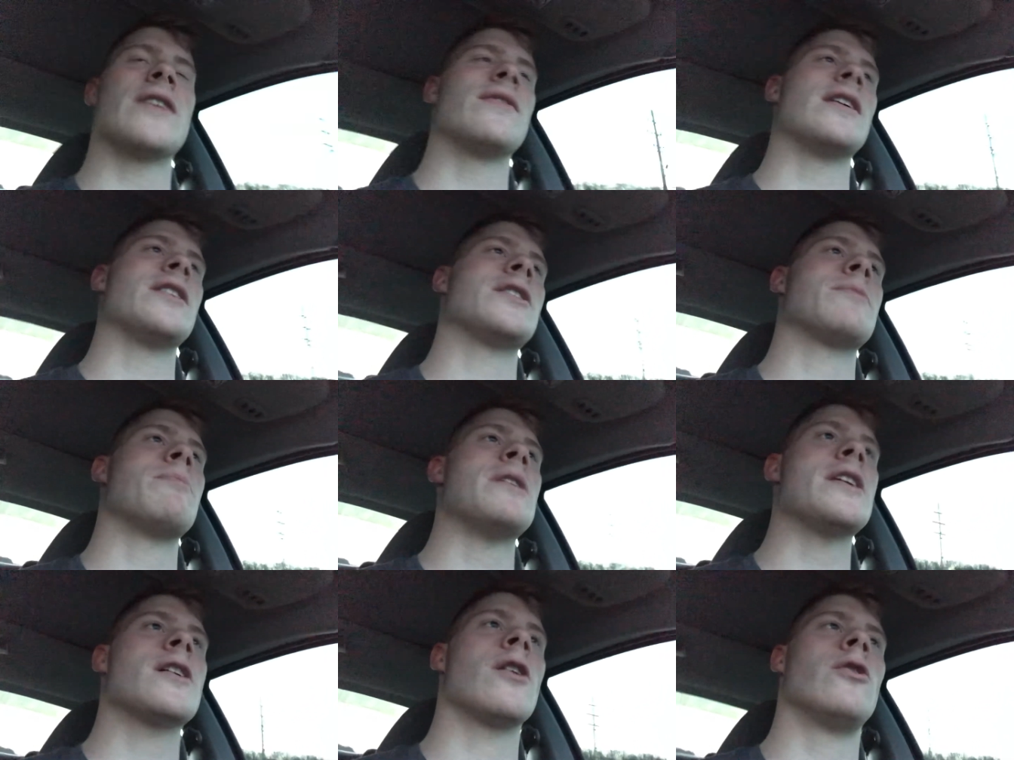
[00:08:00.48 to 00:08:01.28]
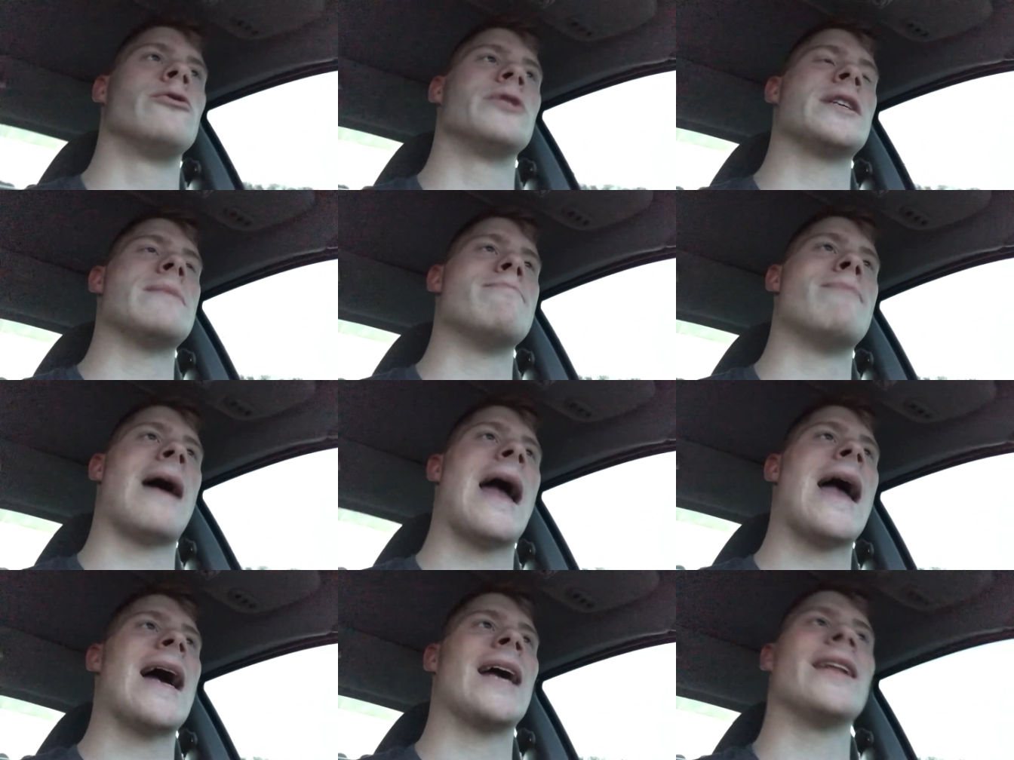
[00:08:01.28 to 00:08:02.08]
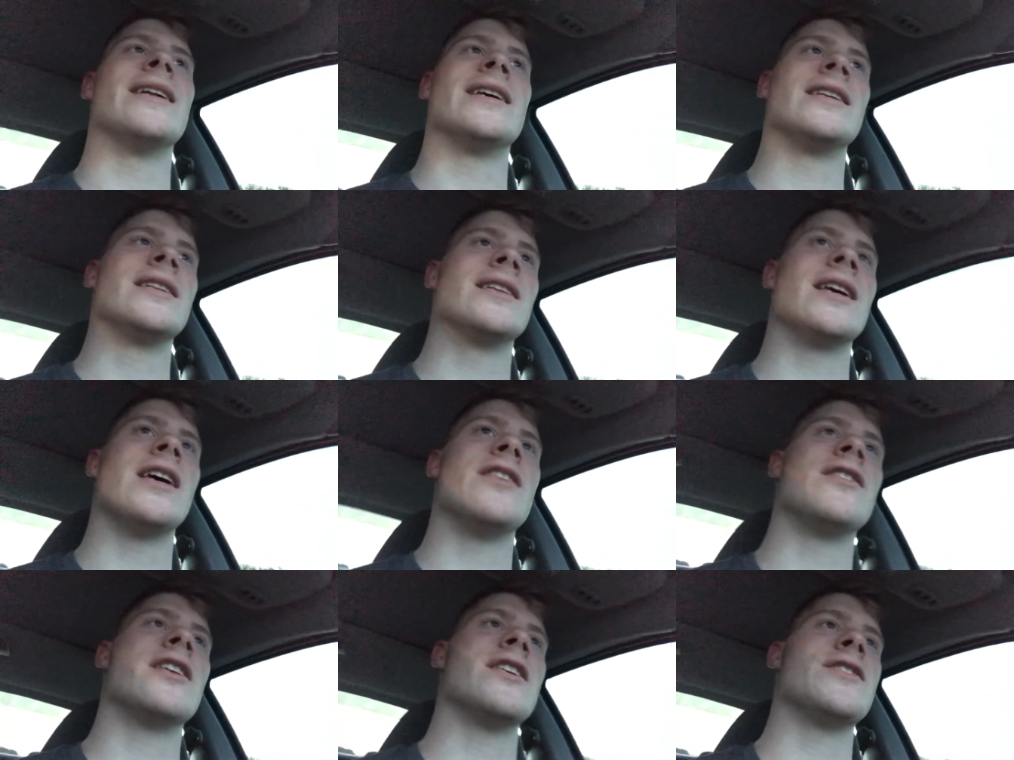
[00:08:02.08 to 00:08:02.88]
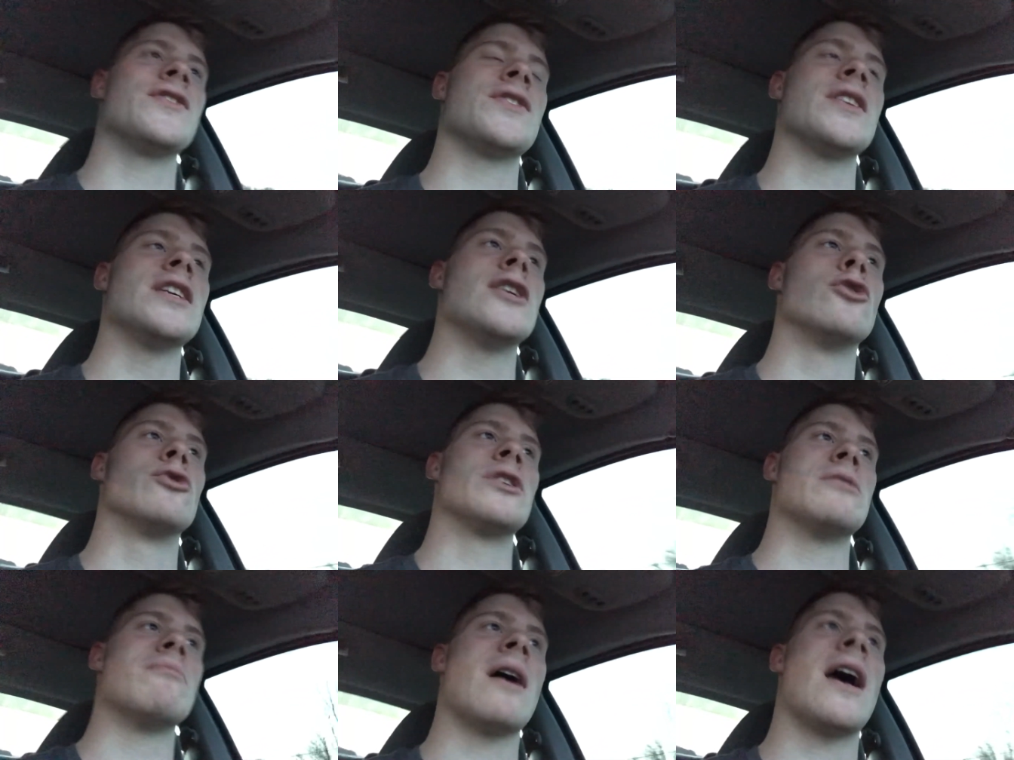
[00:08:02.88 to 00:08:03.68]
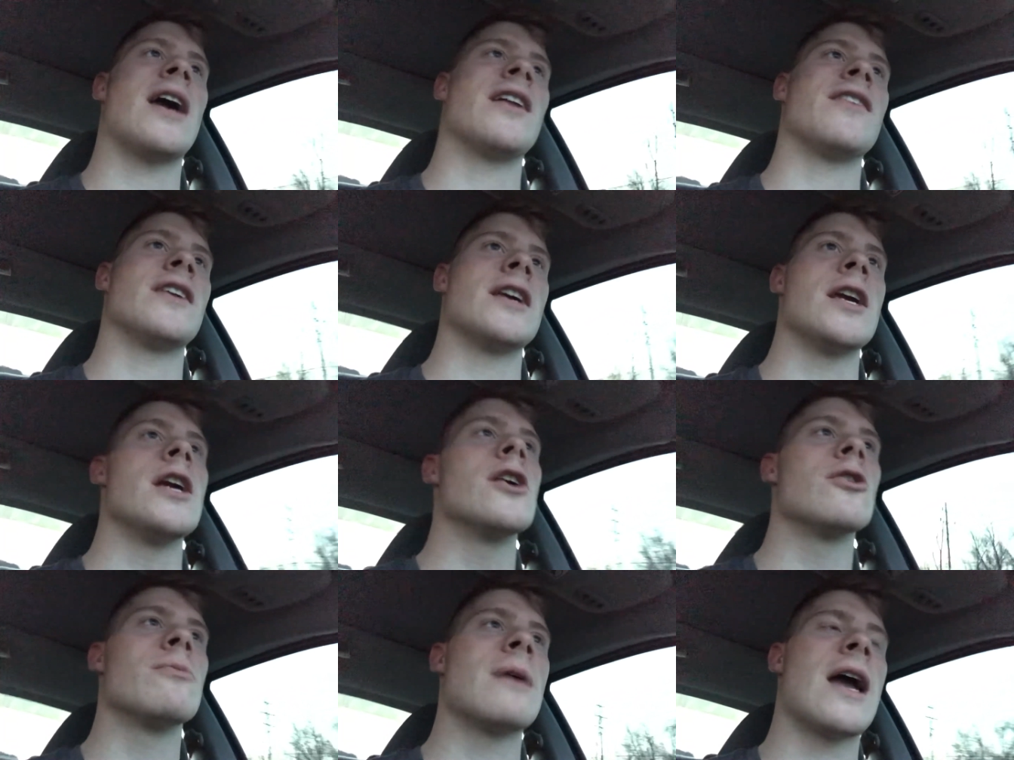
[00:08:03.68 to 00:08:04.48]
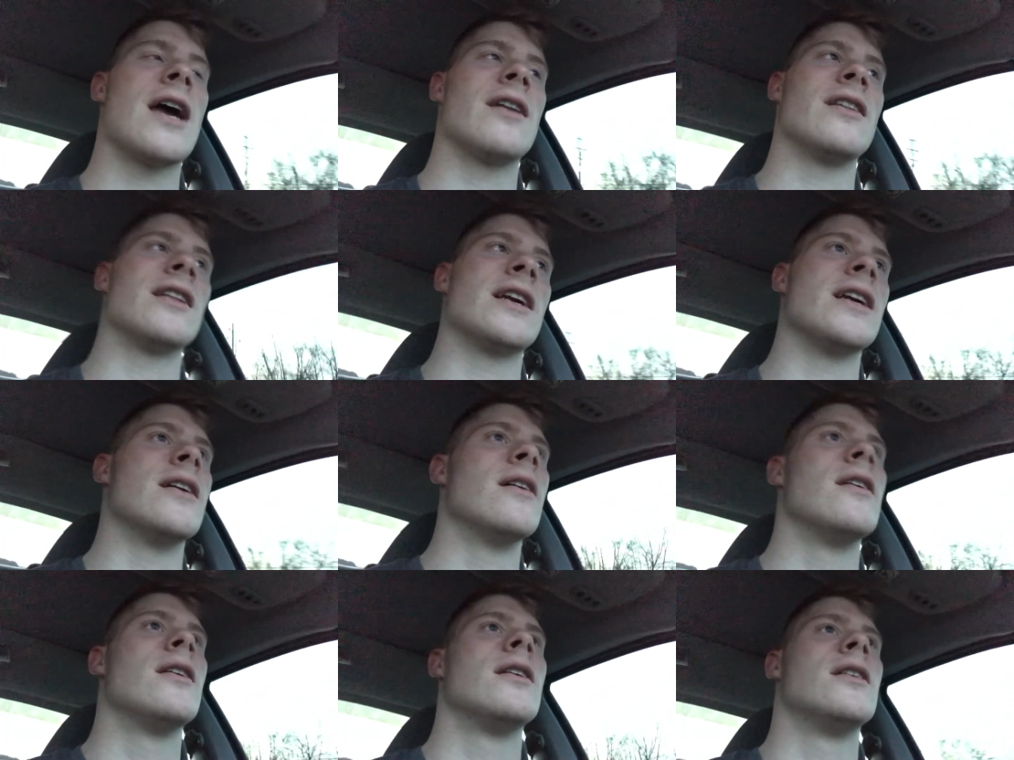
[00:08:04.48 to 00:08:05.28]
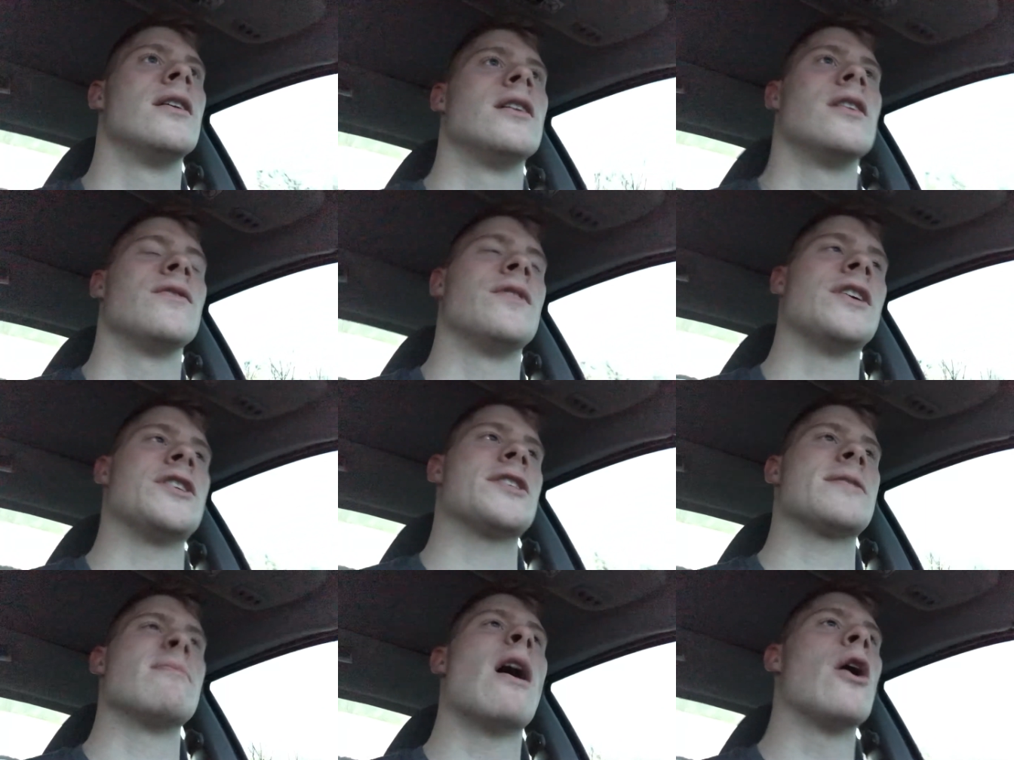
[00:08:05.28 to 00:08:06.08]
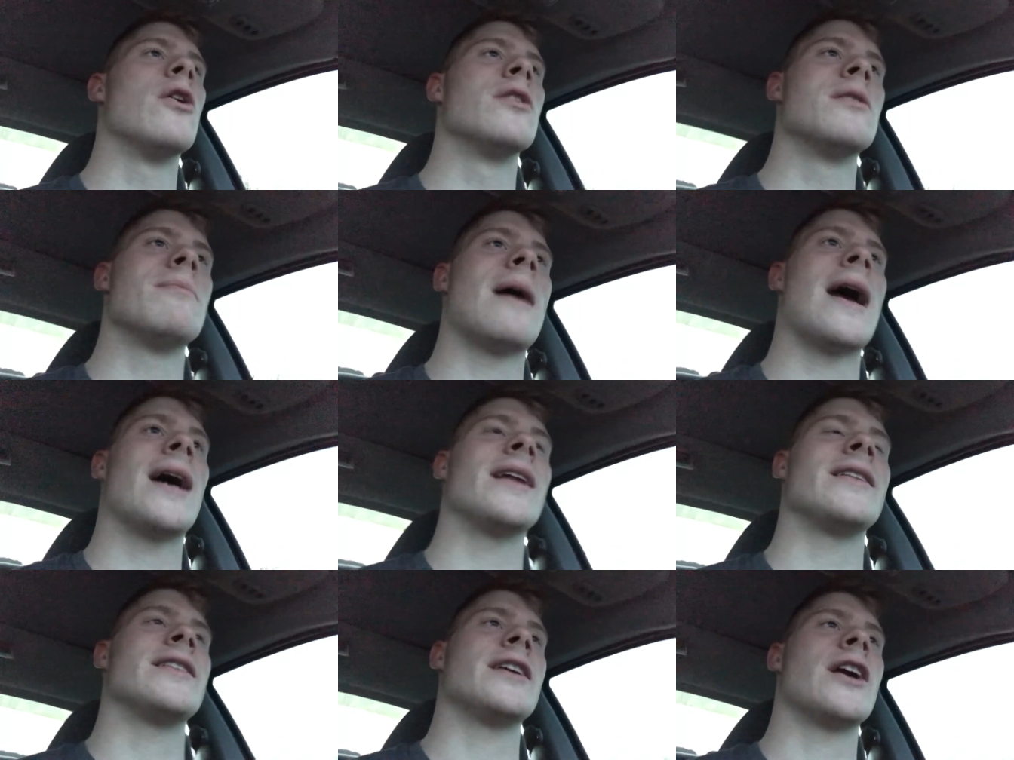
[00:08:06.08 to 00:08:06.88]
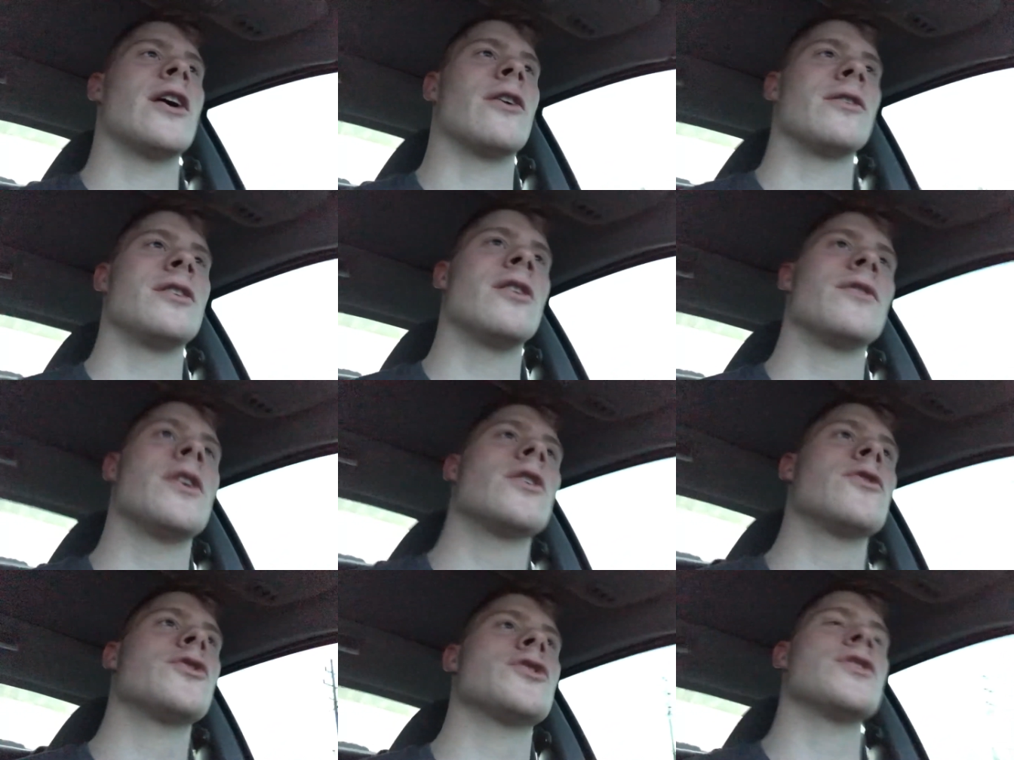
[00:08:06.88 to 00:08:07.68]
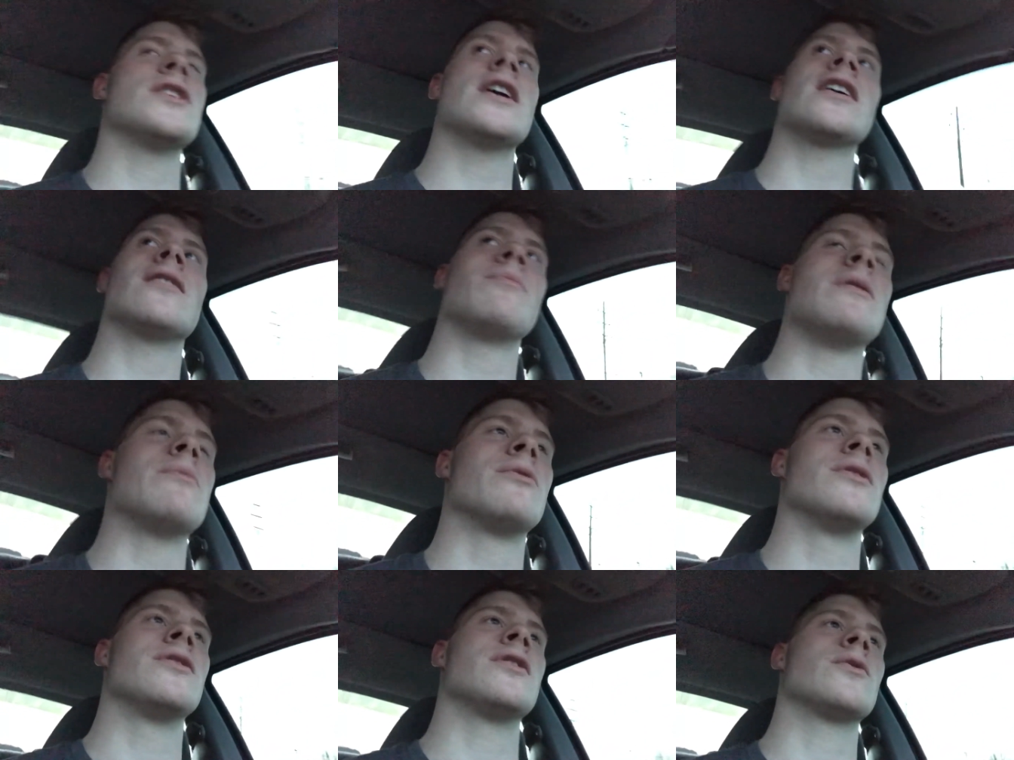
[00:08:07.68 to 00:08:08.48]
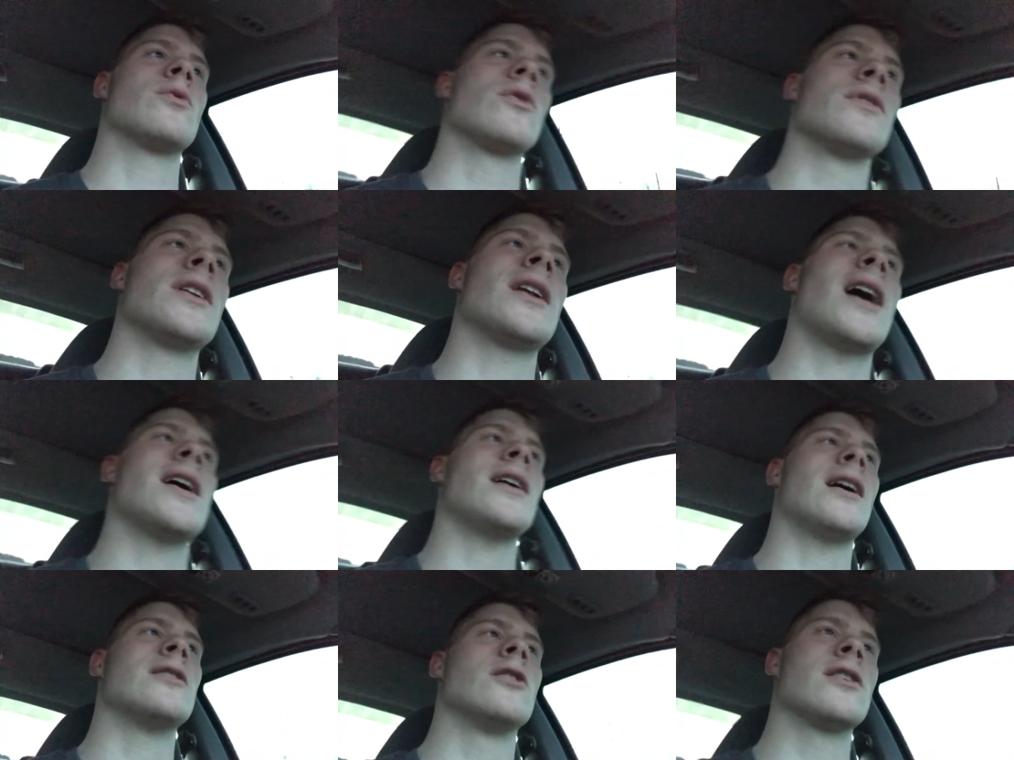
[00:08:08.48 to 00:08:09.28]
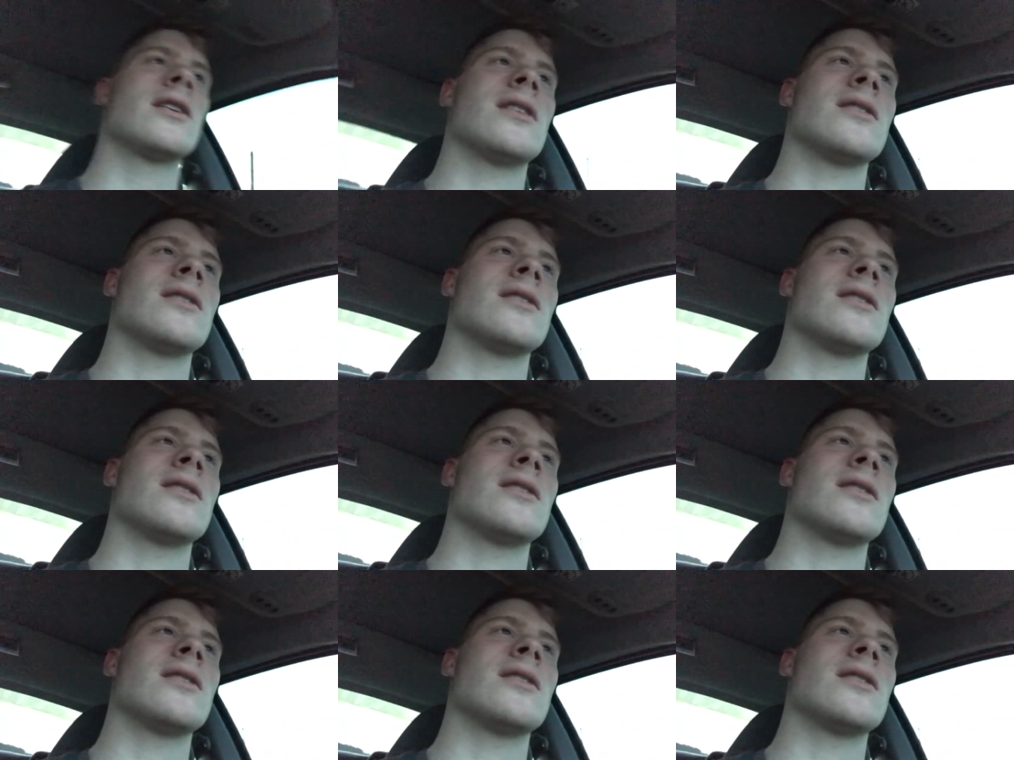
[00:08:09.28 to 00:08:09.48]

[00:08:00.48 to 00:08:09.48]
they speak only bad, and they see only bad, and they hear bad, and they smell the bad in the air. You know, there are just negative people in this world that I look